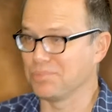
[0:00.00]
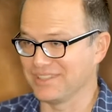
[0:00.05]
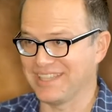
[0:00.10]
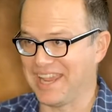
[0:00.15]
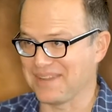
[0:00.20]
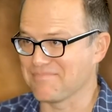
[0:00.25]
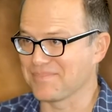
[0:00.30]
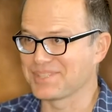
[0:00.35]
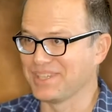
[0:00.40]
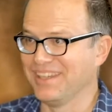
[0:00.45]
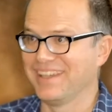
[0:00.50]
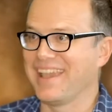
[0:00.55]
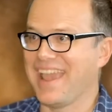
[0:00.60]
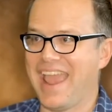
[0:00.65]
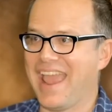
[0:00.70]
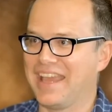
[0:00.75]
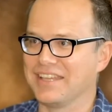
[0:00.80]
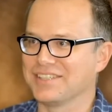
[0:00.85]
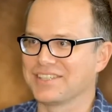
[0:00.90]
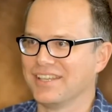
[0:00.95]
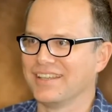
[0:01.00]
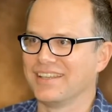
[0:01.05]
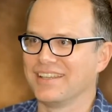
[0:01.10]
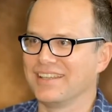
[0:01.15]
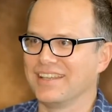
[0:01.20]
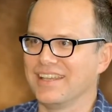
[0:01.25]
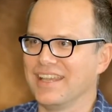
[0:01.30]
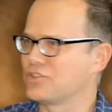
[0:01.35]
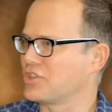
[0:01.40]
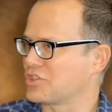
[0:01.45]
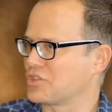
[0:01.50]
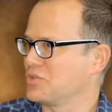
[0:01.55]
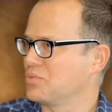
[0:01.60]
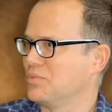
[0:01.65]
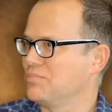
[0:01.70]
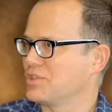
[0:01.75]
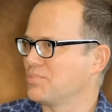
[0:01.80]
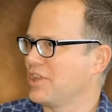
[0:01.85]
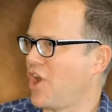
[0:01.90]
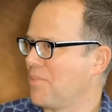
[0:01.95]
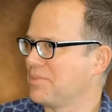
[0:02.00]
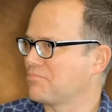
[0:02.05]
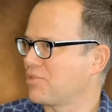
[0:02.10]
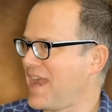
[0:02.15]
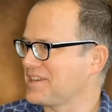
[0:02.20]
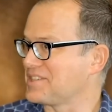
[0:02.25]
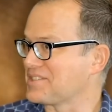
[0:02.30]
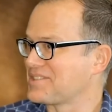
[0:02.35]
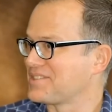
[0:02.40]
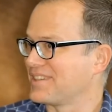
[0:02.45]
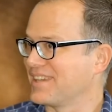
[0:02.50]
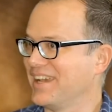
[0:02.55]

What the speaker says: names, and it would just be common practice